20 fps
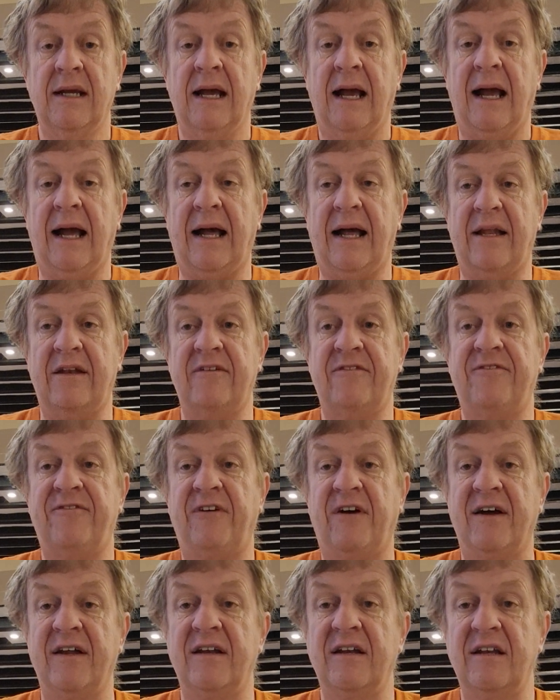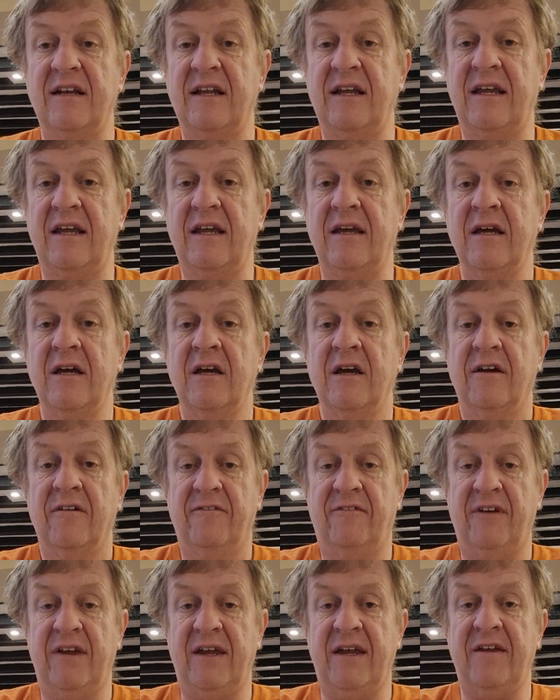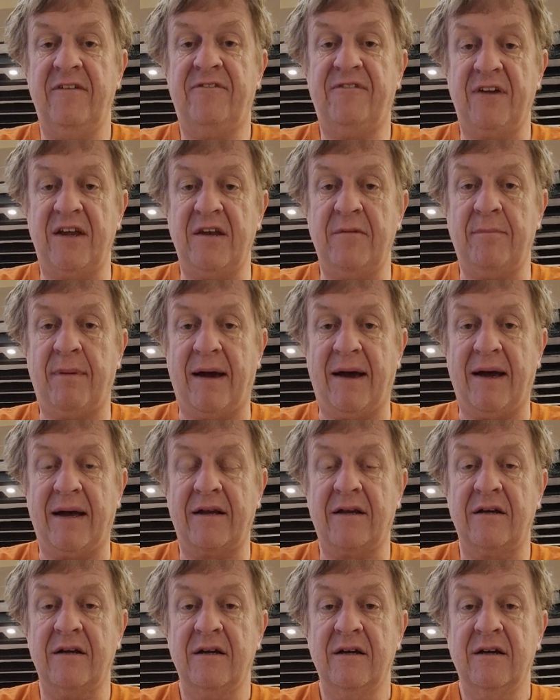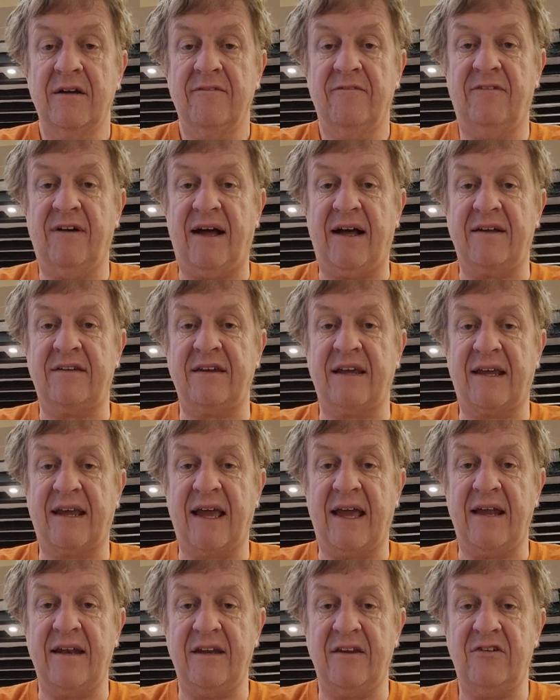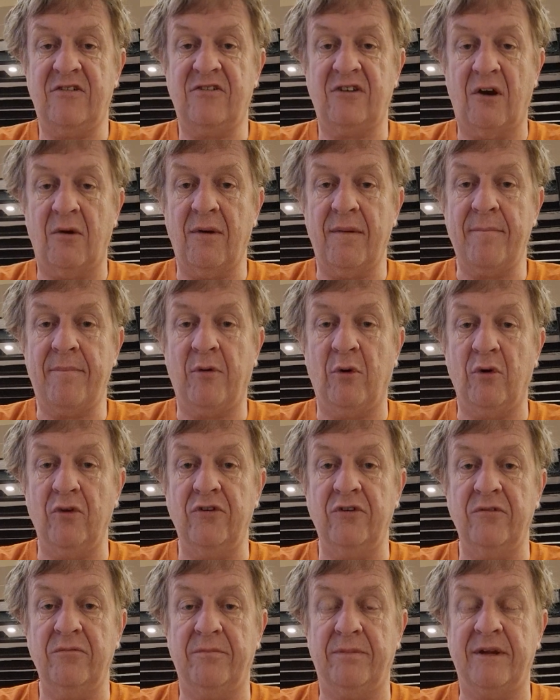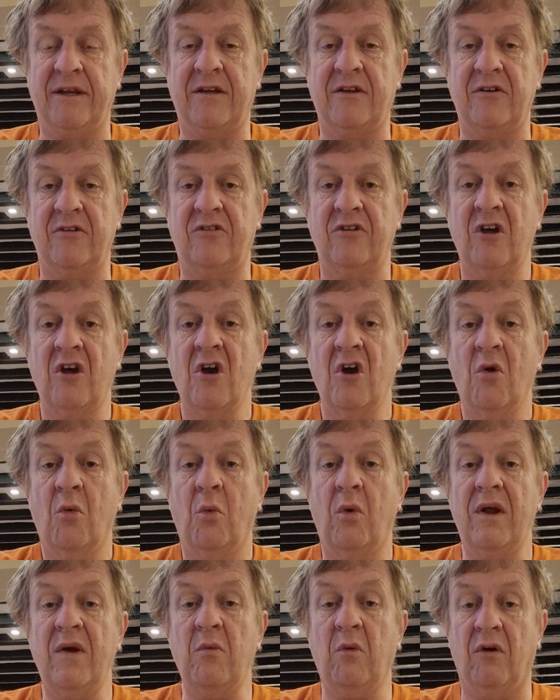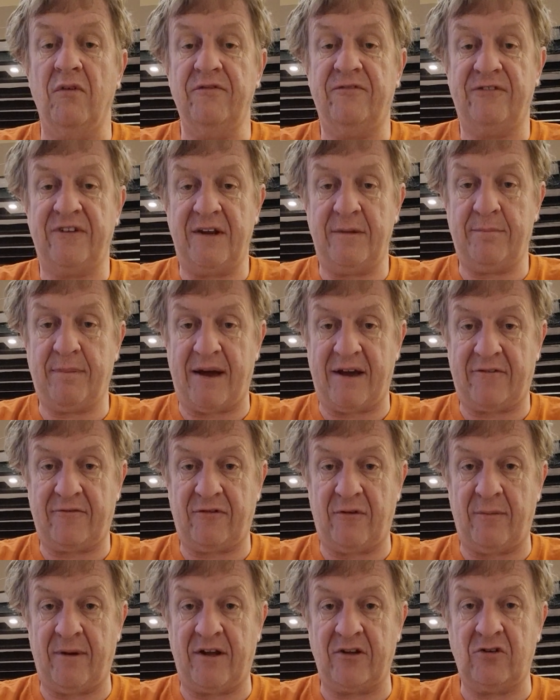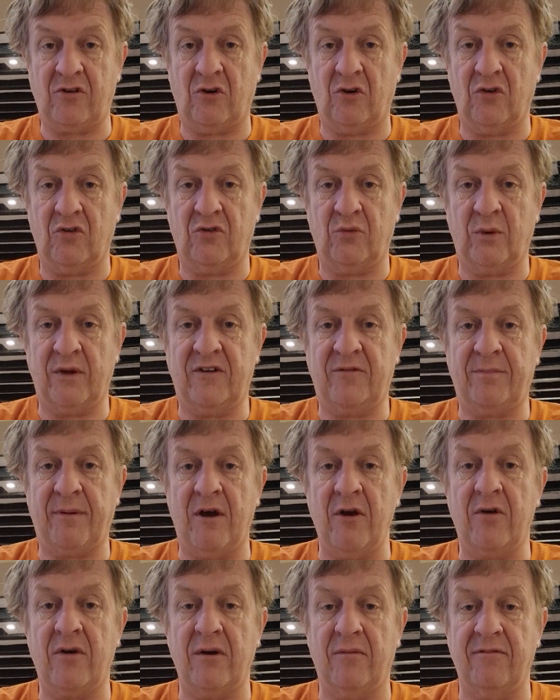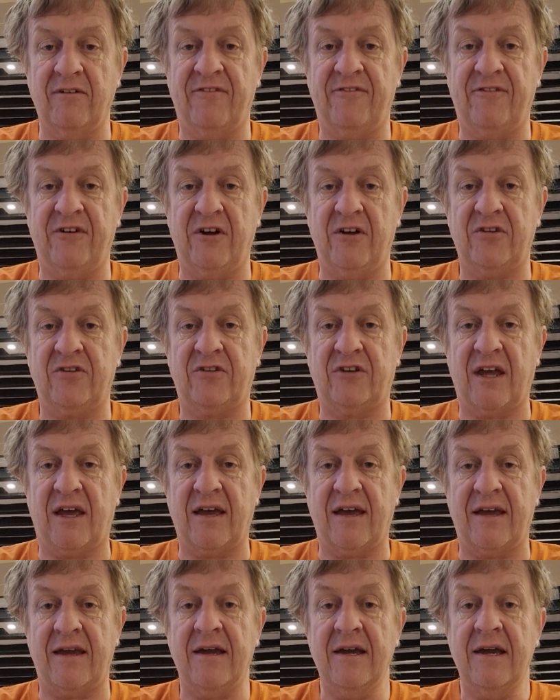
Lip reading: And finally, the feedback. That again is so important because we want feedback from our dogs. We spoke on the first day